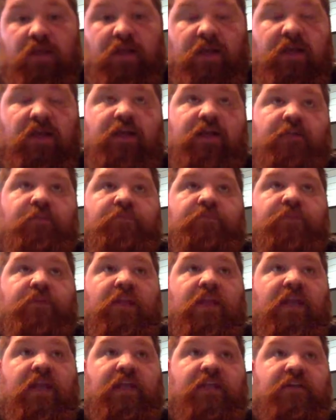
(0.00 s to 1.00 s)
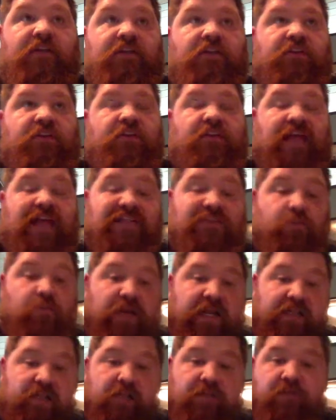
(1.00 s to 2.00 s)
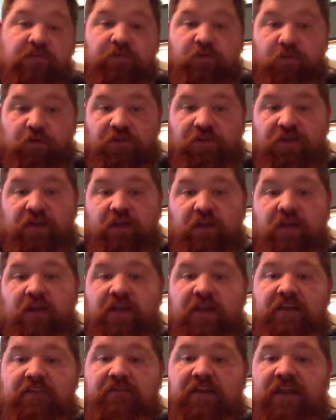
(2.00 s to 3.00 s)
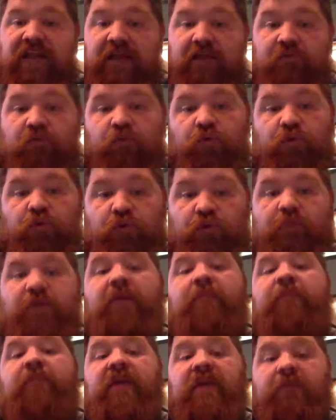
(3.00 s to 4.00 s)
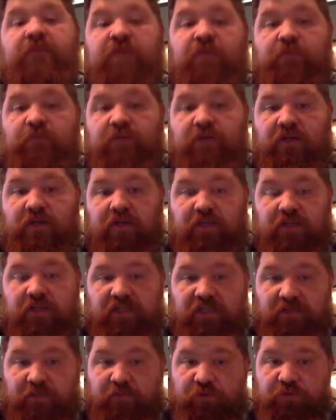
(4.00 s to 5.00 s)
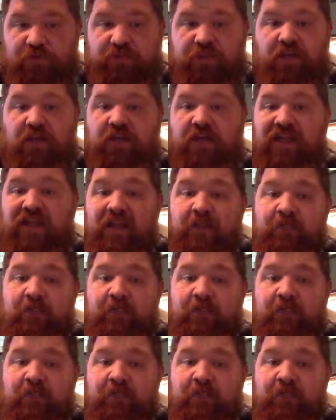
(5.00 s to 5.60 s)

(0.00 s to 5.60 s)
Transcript: And that's what I look for there. If I have room, maybe you put a clean boost on.